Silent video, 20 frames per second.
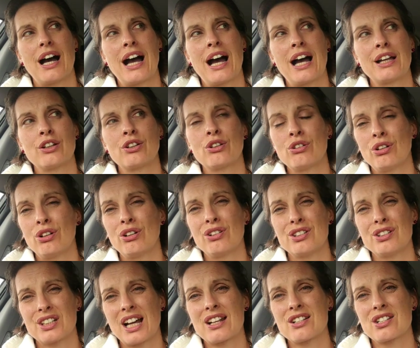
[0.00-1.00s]
I
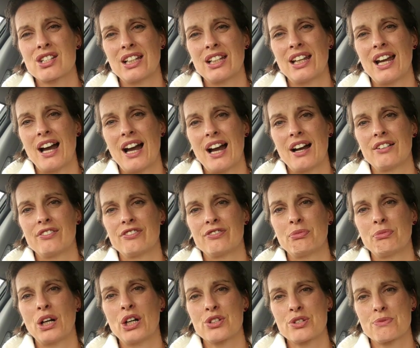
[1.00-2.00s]
could actually have
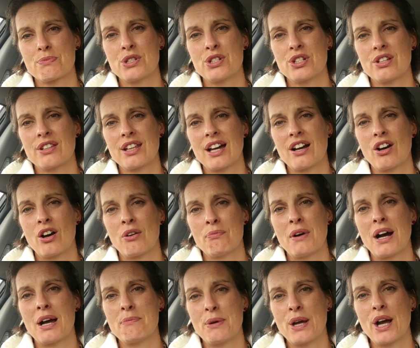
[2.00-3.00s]
my husband do that on
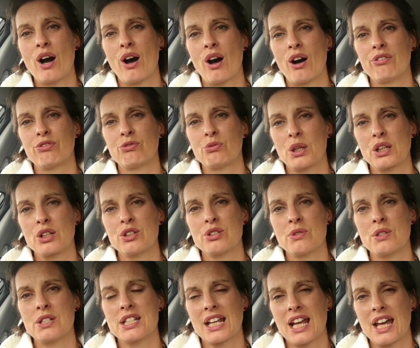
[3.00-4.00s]
my behalf. We could do
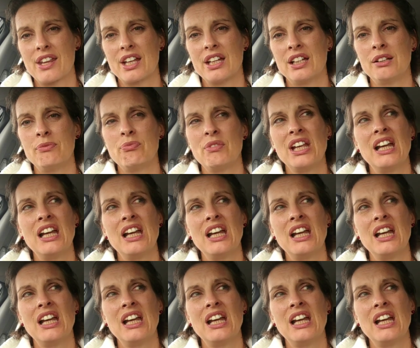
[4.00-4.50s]
it together.